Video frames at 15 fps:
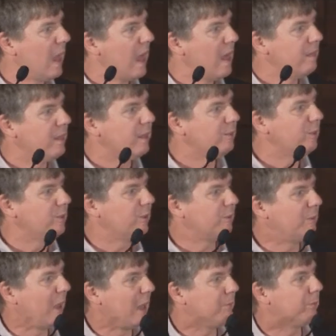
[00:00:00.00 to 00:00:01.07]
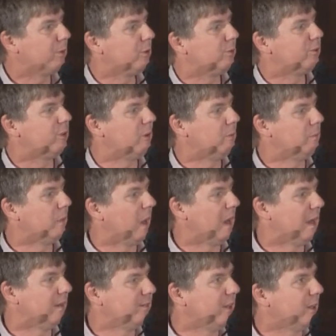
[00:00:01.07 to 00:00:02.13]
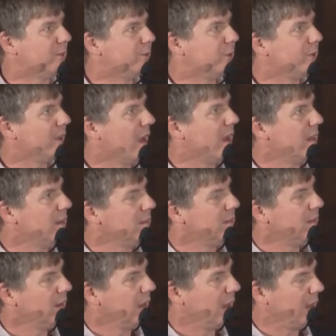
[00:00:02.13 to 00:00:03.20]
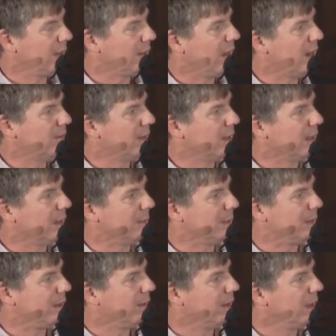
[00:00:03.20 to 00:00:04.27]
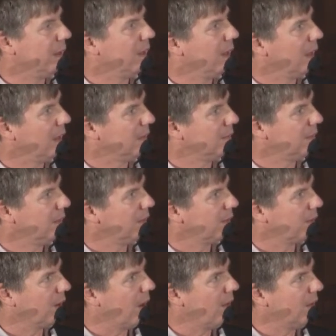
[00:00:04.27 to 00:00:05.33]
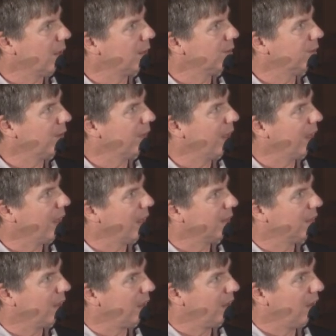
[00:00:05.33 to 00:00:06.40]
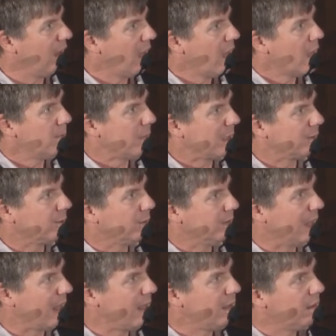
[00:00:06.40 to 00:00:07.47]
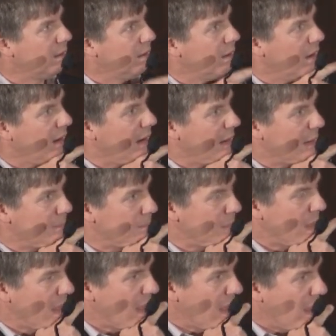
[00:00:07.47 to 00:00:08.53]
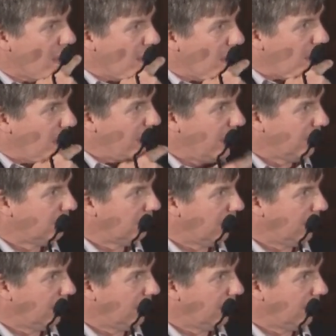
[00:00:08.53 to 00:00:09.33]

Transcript: This is a paper from Jennifer Dunn and Conrad Lavandera and their colleagues looking at the Messel Lake in